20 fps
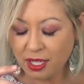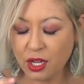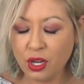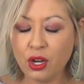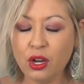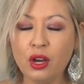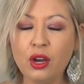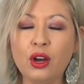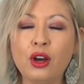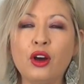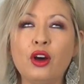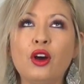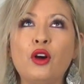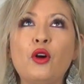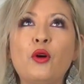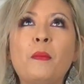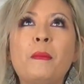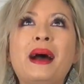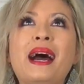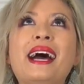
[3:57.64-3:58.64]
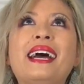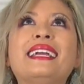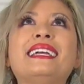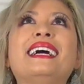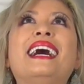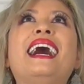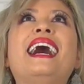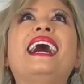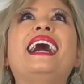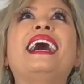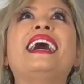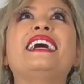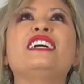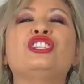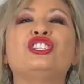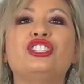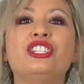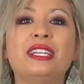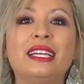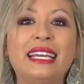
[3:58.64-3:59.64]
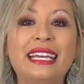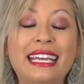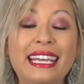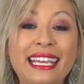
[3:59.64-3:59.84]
Oh my gosh.